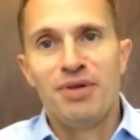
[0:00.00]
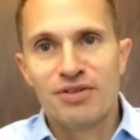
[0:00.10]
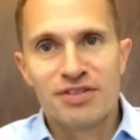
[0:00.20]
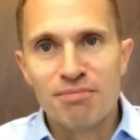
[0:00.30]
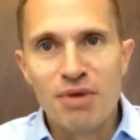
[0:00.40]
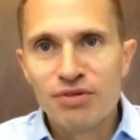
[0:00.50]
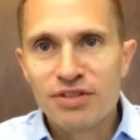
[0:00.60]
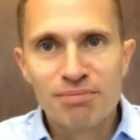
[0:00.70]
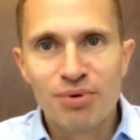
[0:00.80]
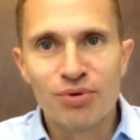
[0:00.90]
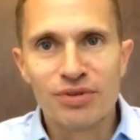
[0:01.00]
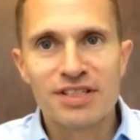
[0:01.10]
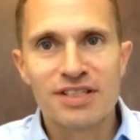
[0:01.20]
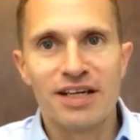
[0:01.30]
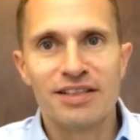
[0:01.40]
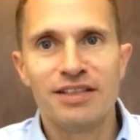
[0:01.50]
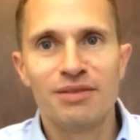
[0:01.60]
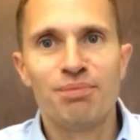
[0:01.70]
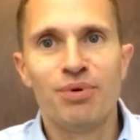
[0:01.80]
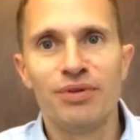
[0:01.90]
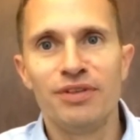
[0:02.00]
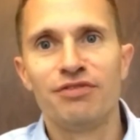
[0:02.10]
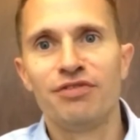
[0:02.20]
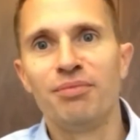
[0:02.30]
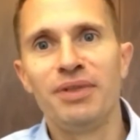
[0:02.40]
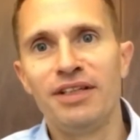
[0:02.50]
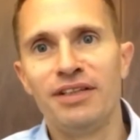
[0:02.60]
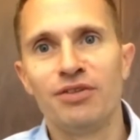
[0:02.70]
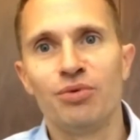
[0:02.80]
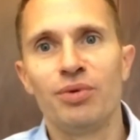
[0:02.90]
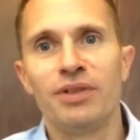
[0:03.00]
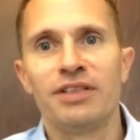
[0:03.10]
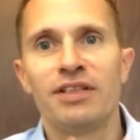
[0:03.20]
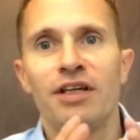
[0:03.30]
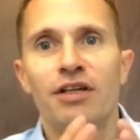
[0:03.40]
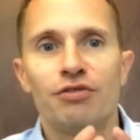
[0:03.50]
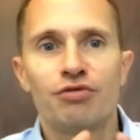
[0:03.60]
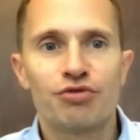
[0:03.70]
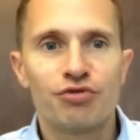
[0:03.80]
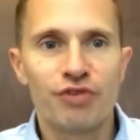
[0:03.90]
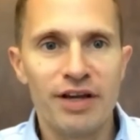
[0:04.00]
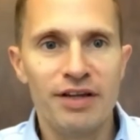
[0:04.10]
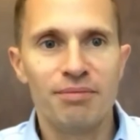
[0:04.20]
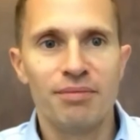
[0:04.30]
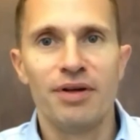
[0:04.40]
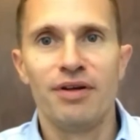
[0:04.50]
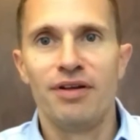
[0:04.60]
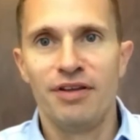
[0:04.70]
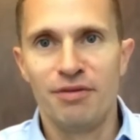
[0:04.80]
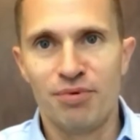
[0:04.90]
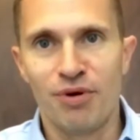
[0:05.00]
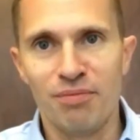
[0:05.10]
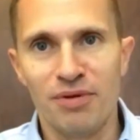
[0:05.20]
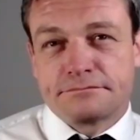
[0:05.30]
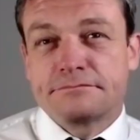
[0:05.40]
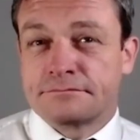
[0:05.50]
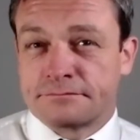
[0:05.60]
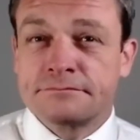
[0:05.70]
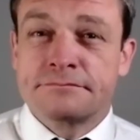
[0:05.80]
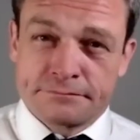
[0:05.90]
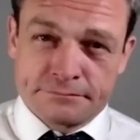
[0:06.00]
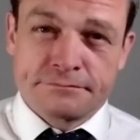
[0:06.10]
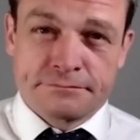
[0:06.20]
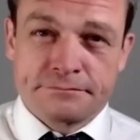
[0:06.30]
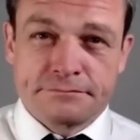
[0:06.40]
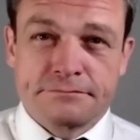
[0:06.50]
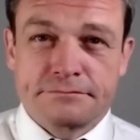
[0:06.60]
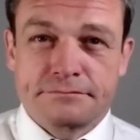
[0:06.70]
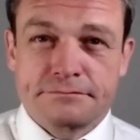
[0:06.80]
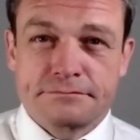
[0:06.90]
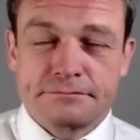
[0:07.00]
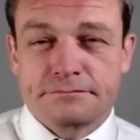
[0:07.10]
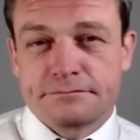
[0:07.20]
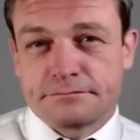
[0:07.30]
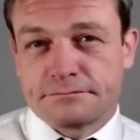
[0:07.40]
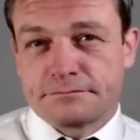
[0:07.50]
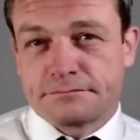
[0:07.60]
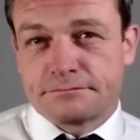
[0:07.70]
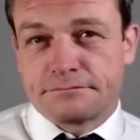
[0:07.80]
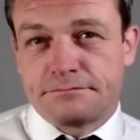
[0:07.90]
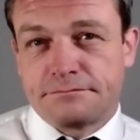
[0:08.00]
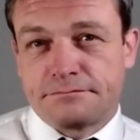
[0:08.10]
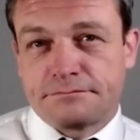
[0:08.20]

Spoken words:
The most important starting point for me is always frame the problem. And then secondly, we need to acknowledge